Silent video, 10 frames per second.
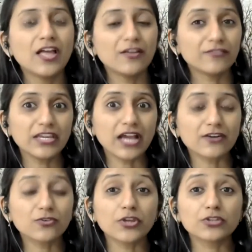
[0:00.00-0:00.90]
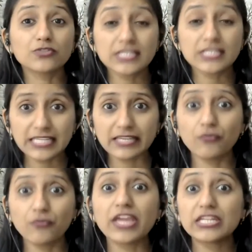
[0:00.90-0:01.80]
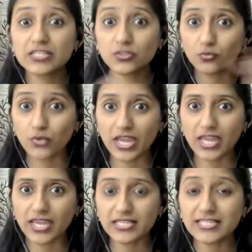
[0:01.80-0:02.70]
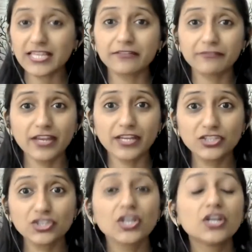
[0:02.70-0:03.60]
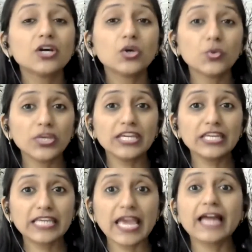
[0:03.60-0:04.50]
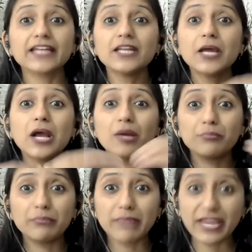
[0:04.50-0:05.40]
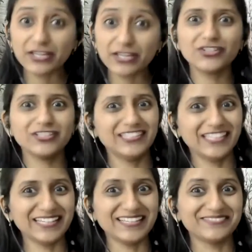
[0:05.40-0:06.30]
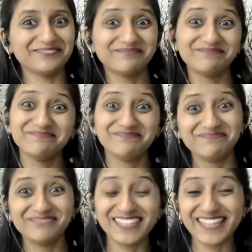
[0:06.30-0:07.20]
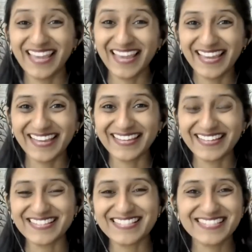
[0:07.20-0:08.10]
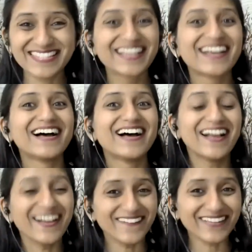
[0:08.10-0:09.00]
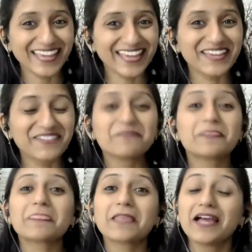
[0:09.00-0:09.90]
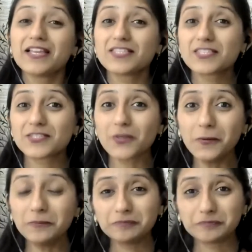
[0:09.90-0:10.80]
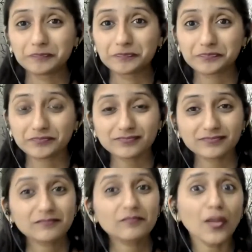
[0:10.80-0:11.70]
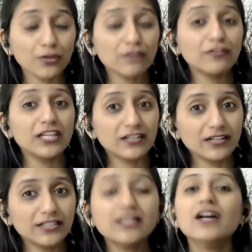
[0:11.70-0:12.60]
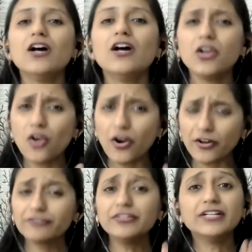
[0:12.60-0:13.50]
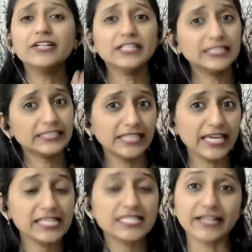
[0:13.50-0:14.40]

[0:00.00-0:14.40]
We are going to see various ways in which we can measure a thing. Yes. Okay. So we will learn a lot of things